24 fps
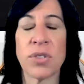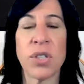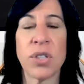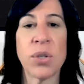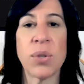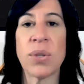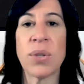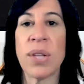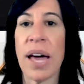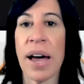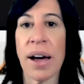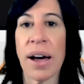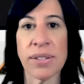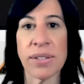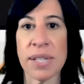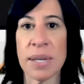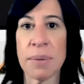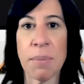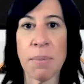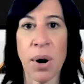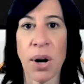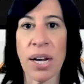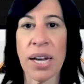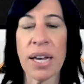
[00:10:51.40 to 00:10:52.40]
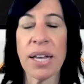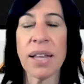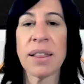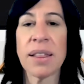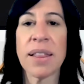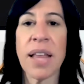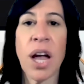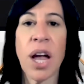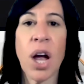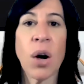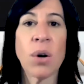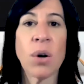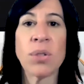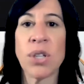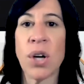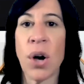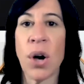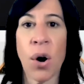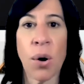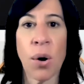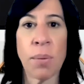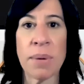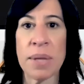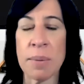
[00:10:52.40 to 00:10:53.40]
to the housing market. They owned a
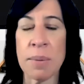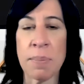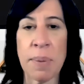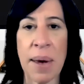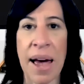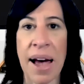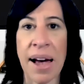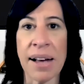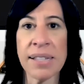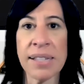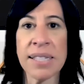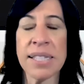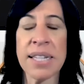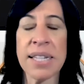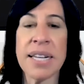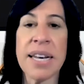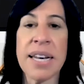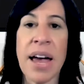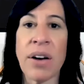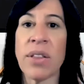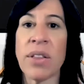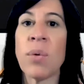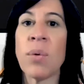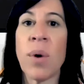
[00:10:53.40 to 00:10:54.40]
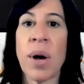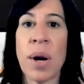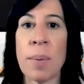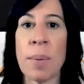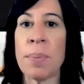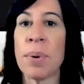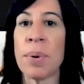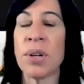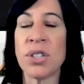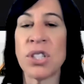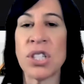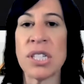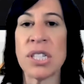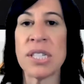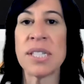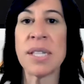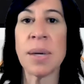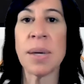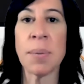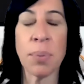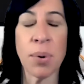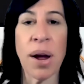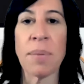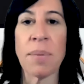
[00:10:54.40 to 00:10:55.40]
home in the past and now they want to purchase
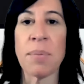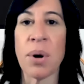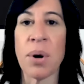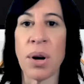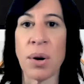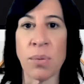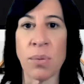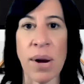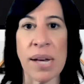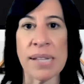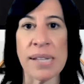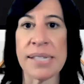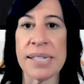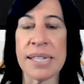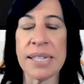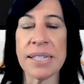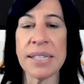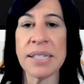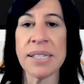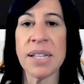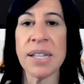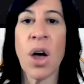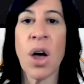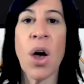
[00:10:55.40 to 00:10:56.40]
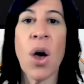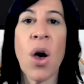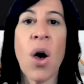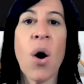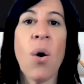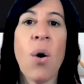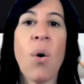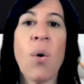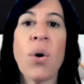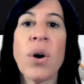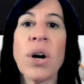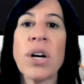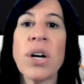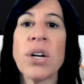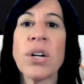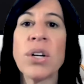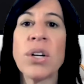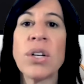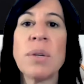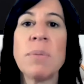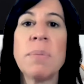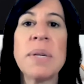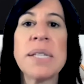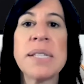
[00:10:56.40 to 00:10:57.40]
a primary residence. Or it
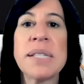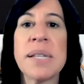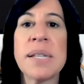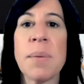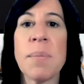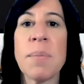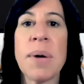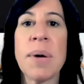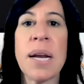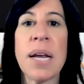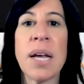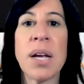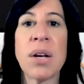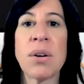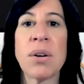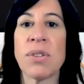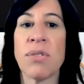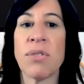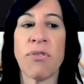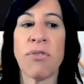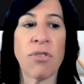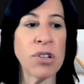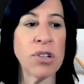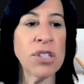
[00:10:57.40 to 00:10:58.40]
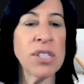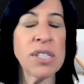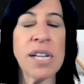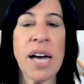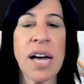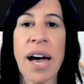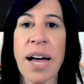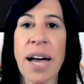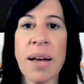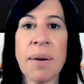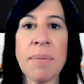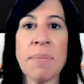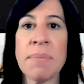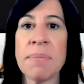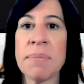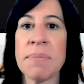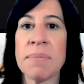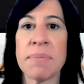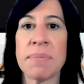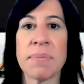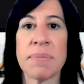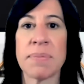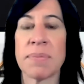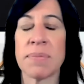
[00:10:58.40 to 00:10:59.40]
could be somebody who's first time
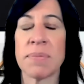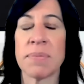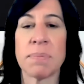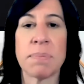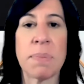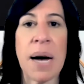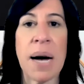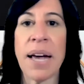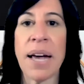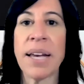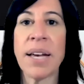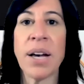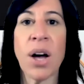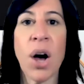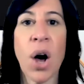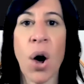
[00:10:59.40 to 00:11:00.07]
buying a